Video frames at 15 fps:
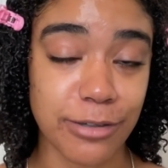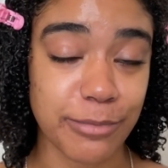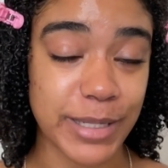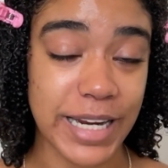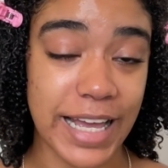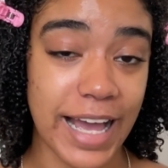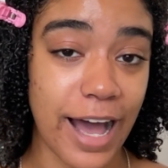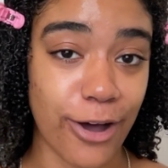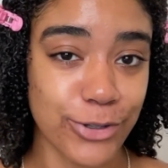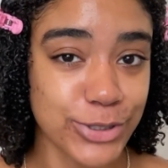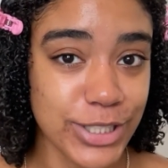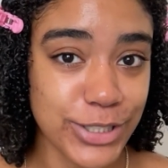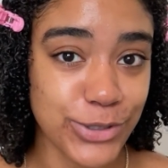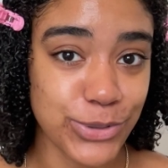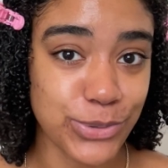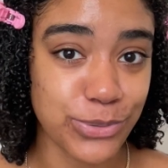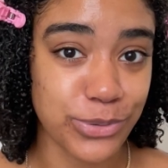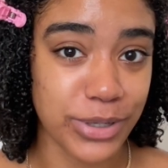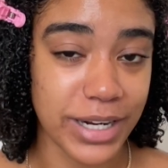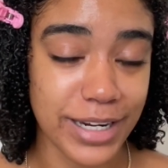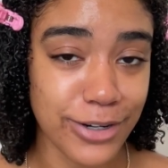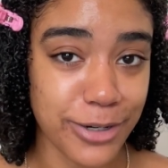me, like, how did you
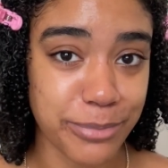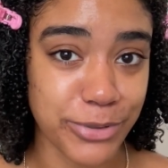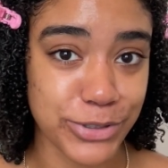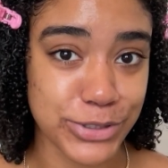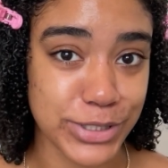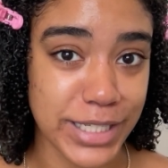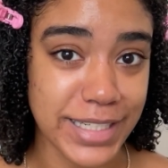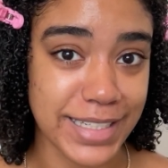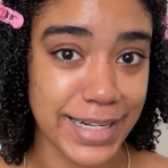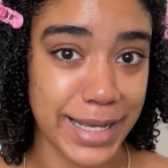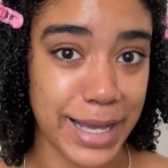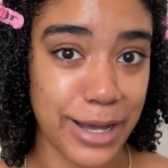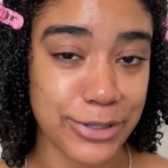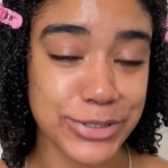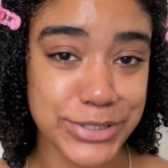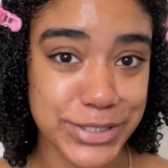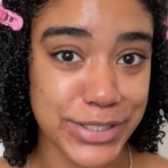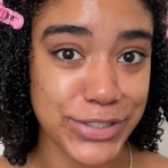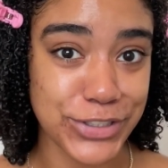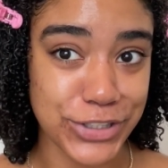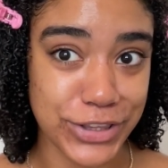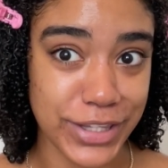clear up your skin? Like, how does it
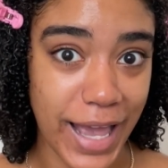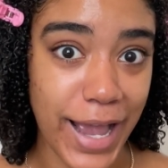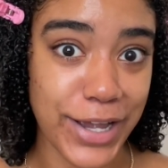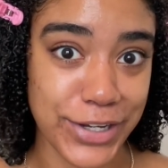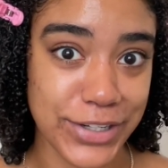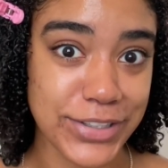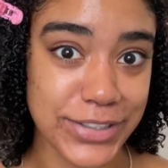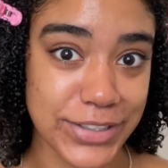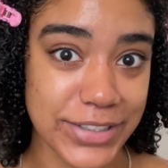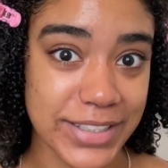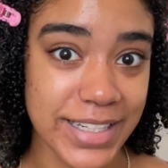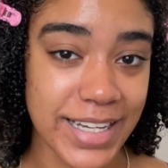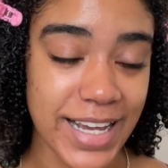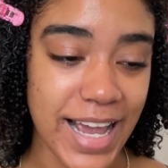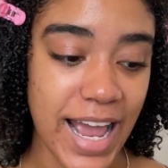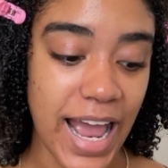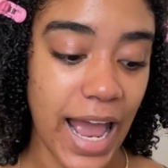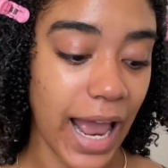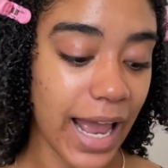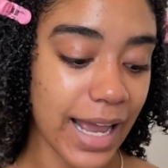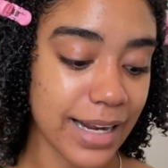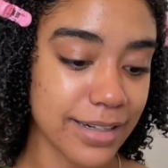look that good?
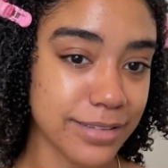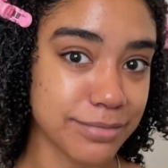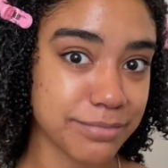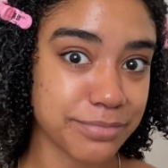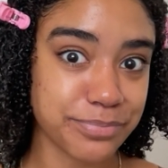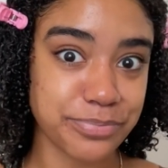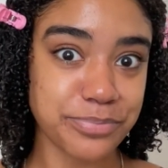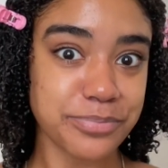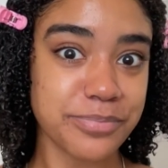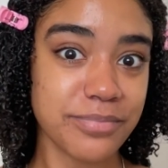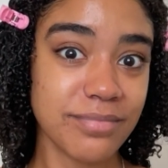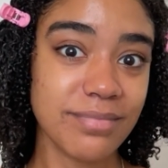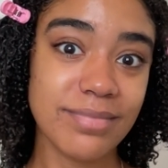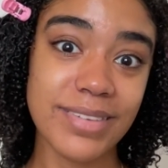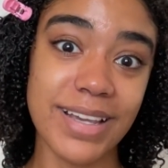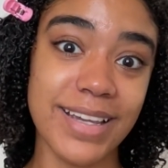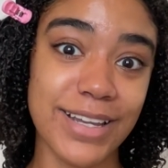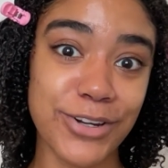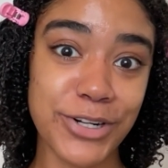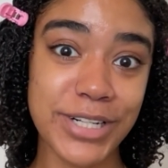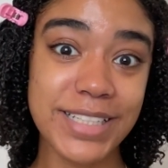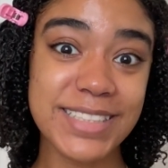And
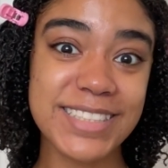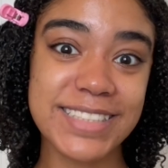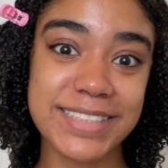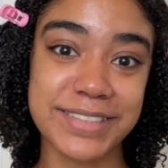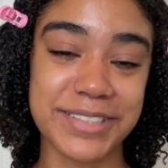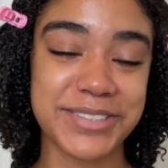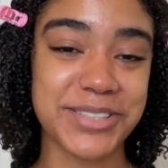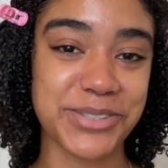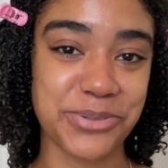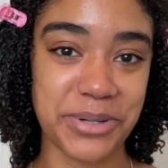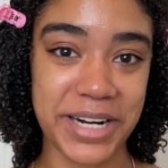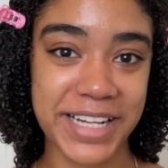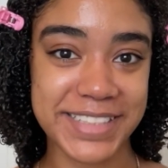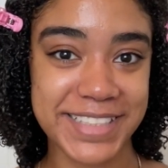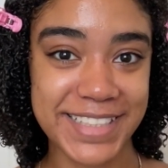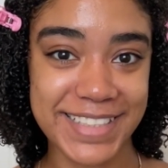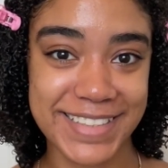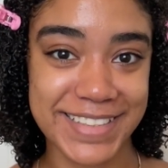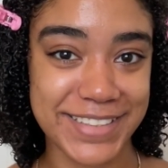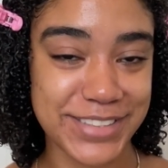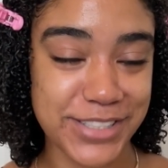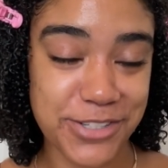here it is. This is what I did.
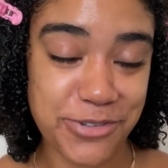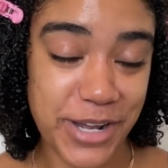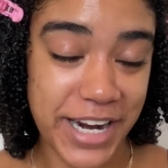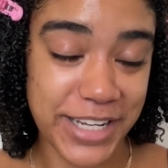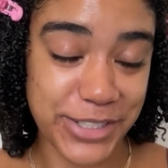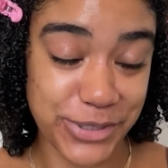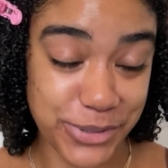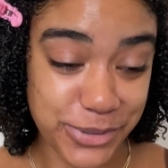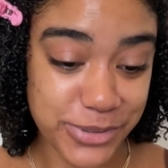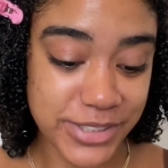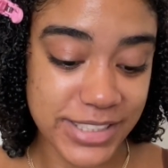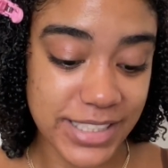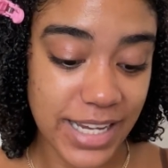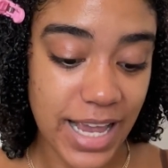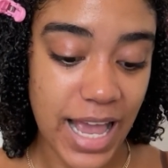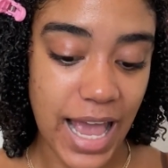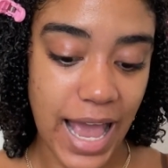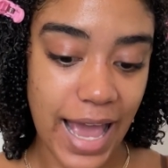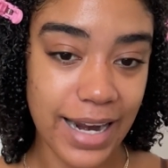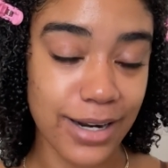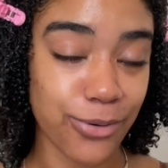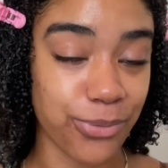This is what I used,
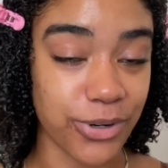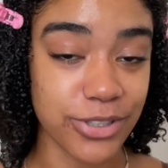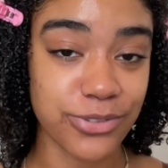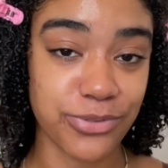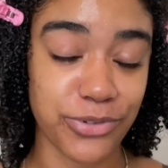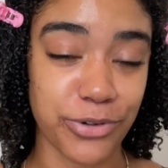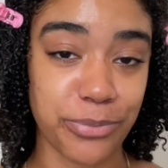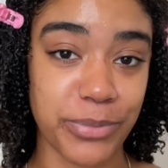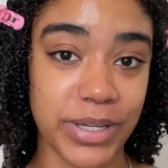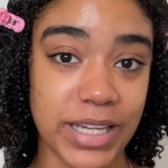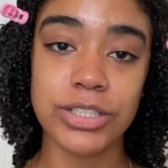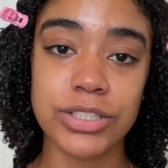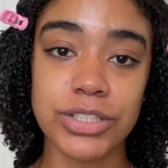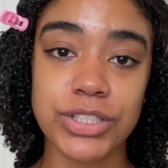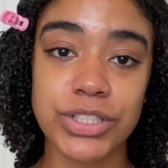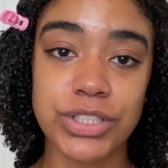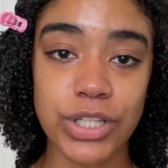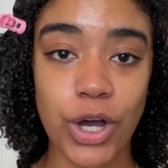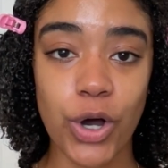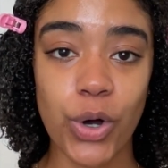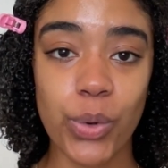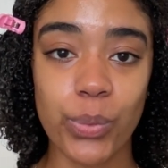and it worked for me.
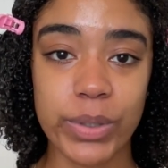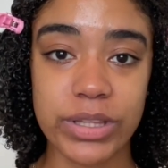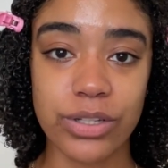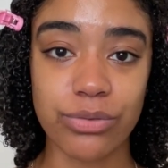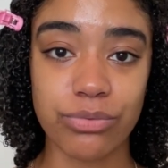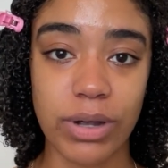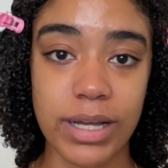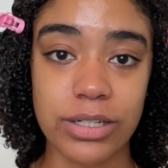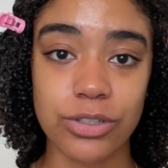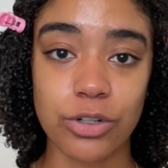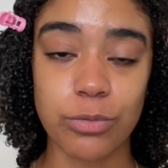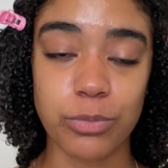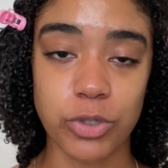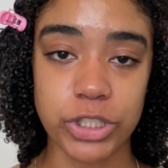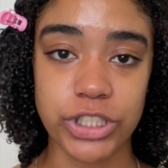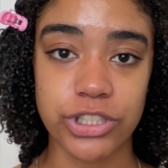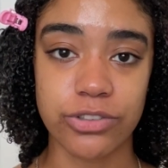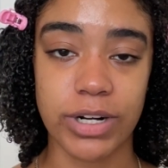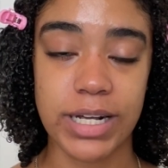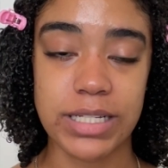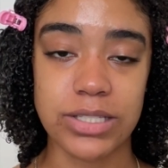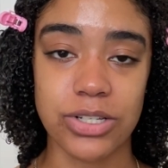So with the retinol
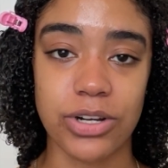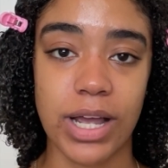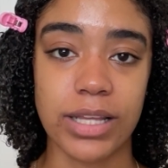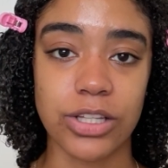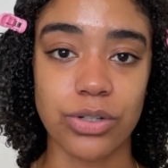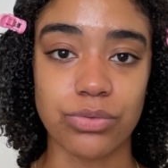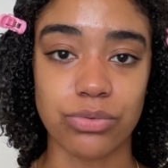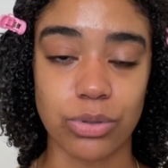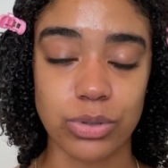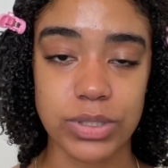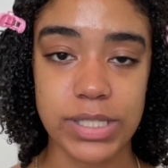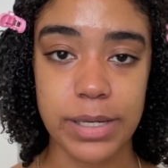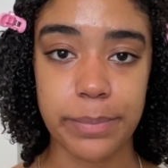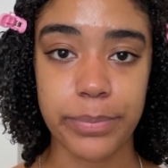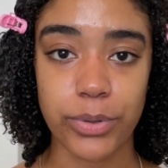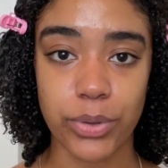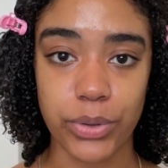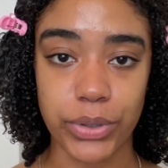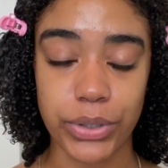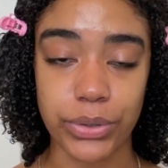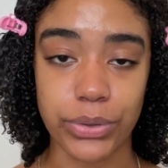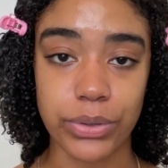moisturizer and the rosehip
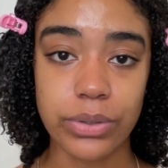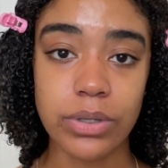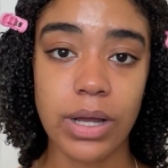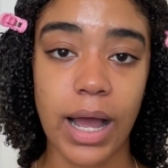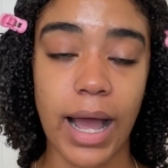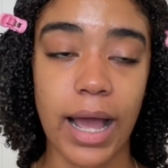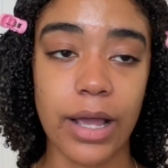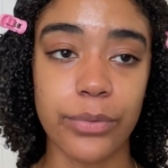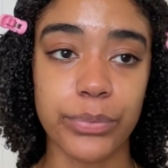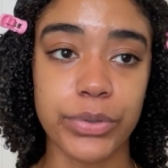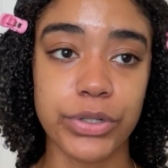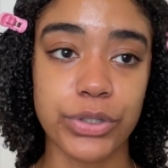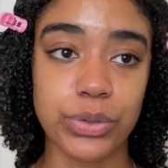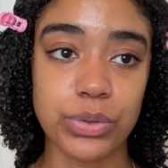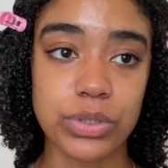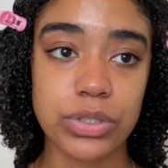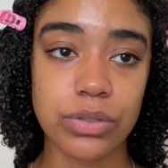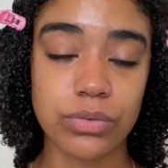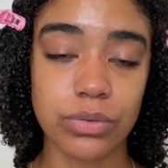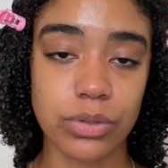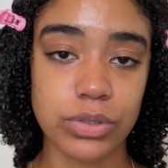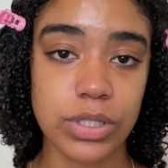oil, I would use the
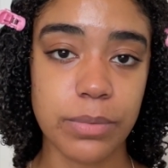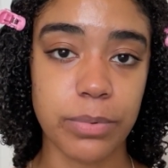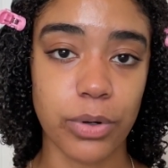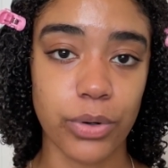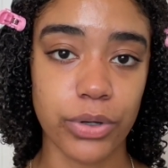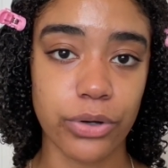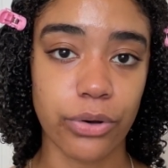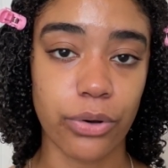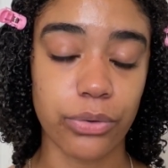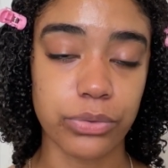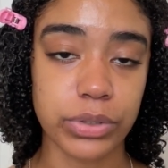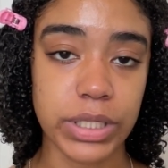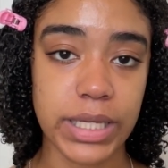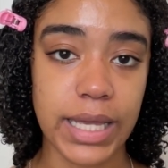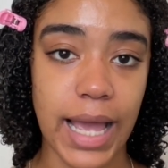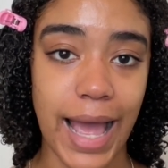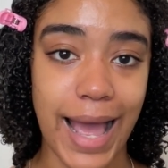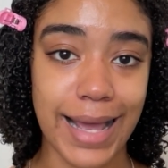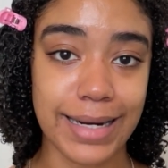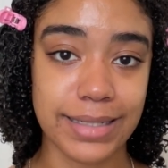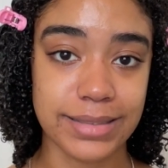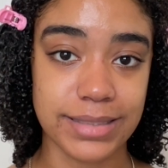rosehip oil only
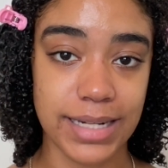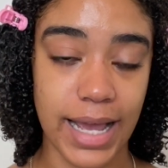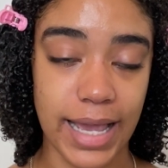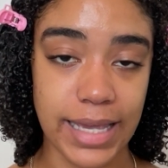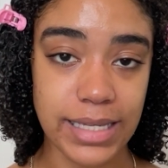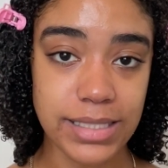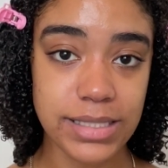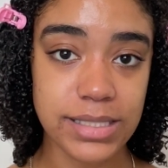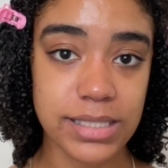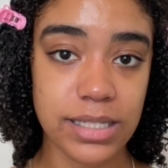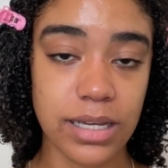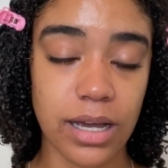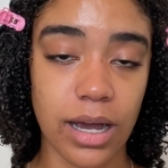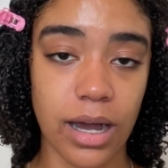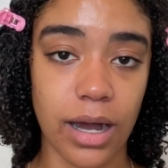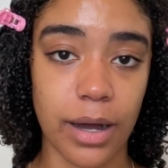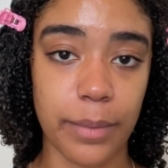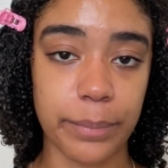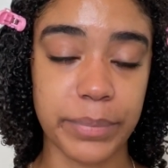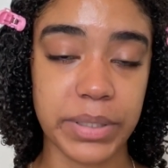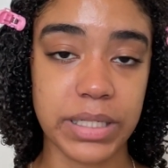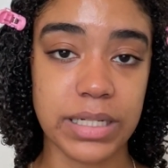at night
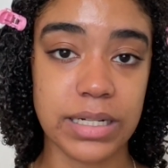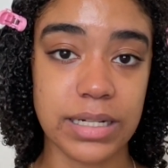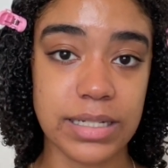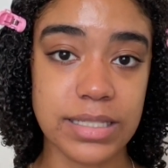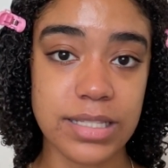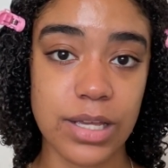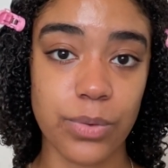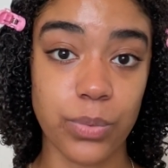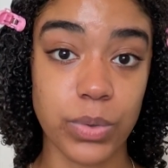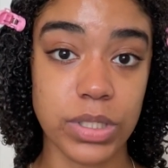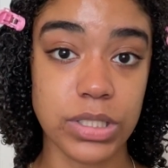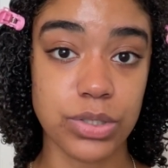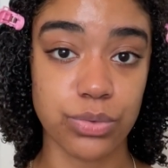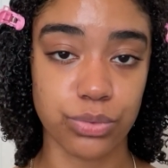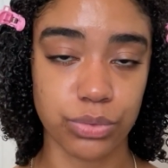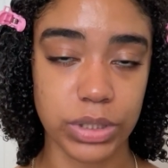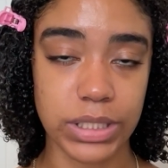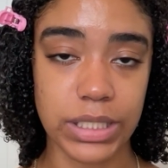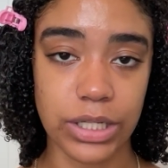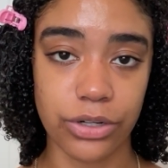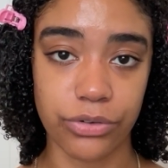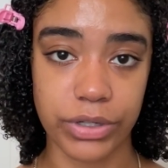because it was
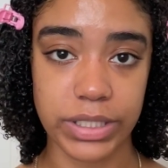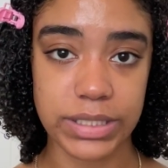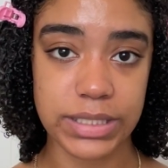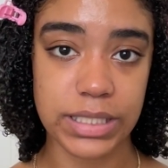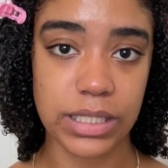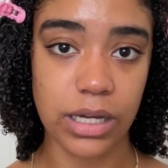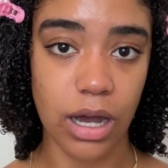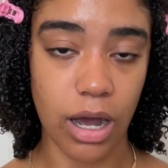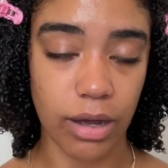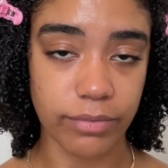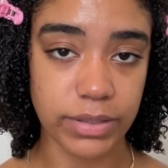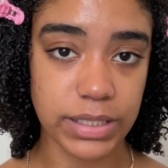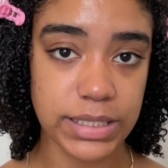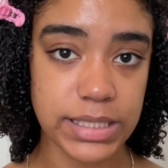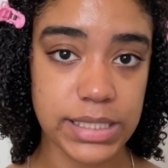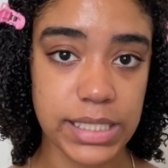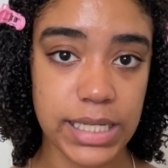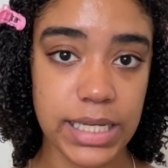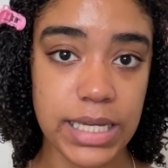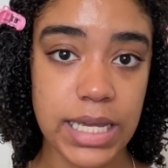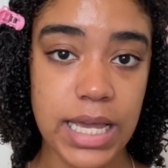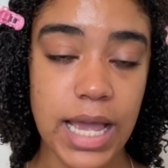really greasy,
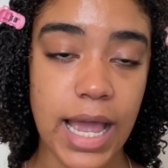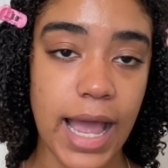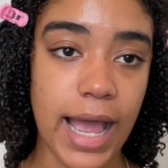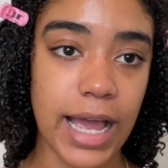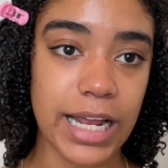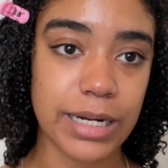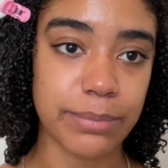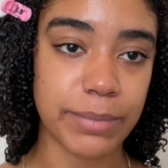obviously, and